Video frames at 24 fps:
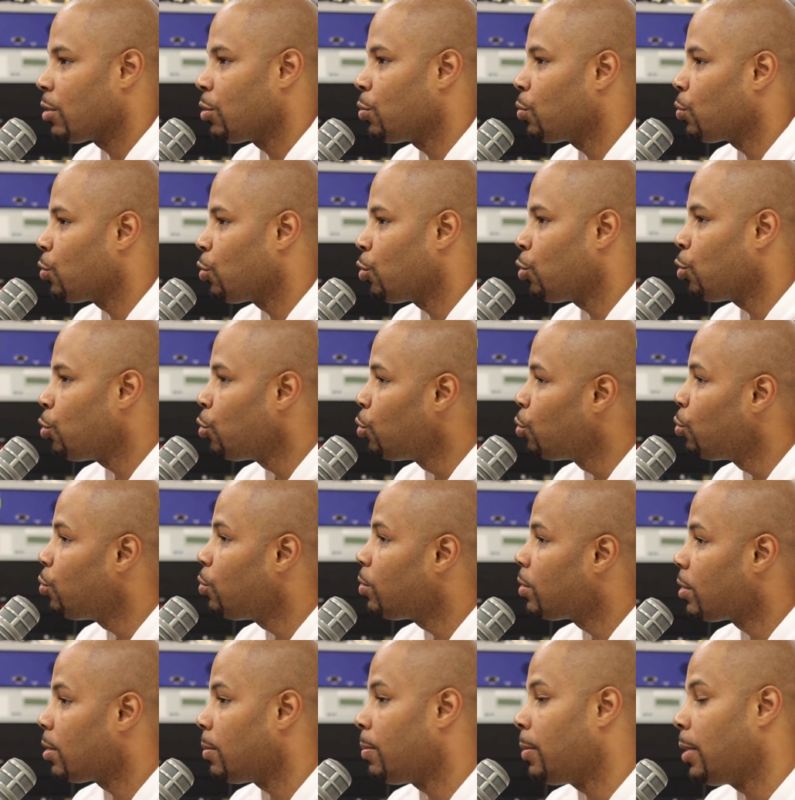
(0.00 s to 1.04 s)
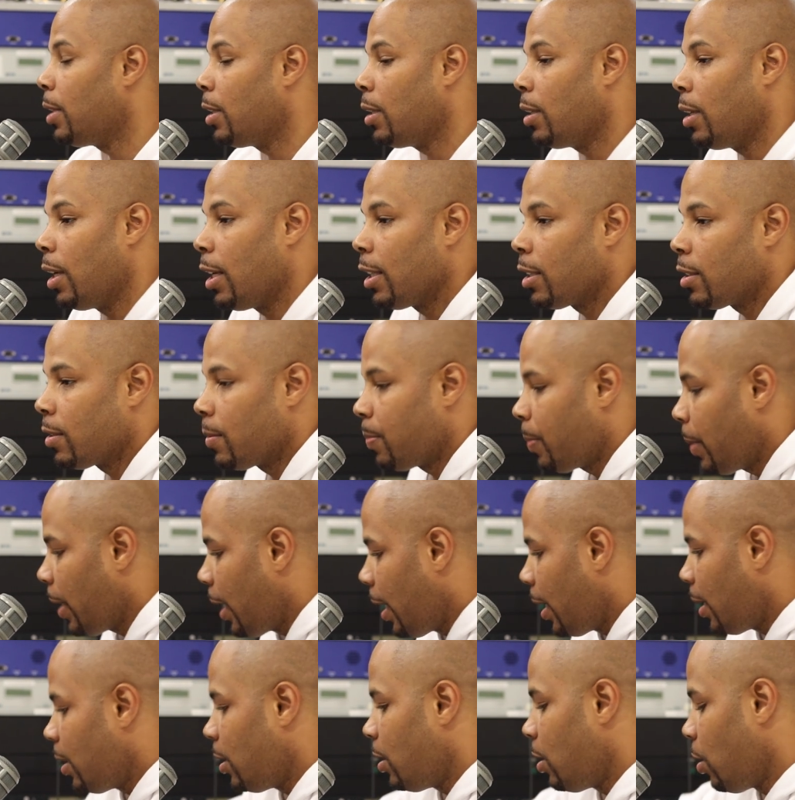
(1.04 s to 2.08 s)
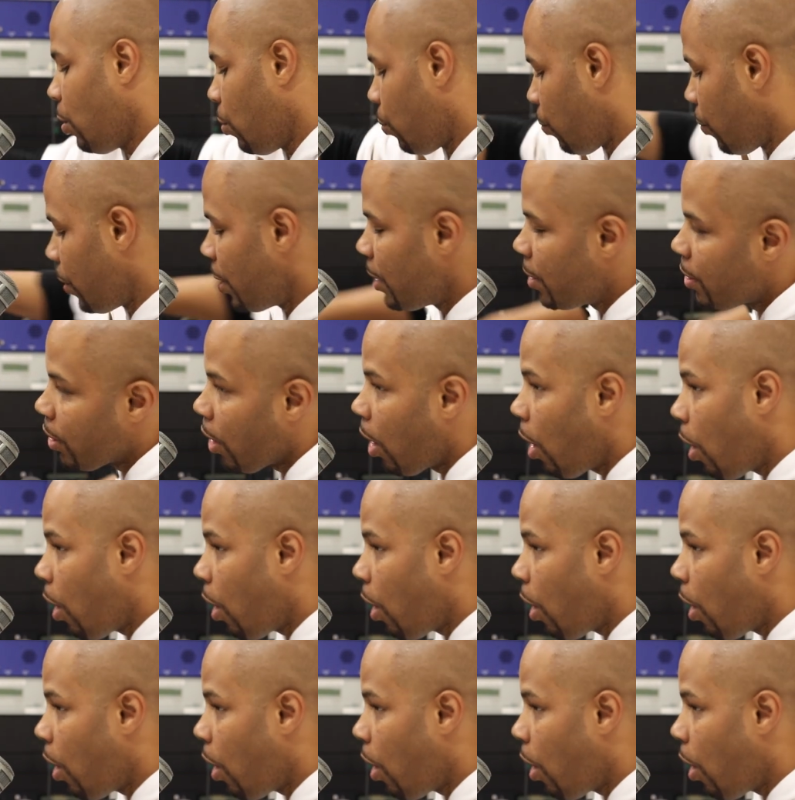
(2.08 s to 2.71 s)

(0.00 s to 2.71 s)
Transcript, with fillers: So you to be expanding your reach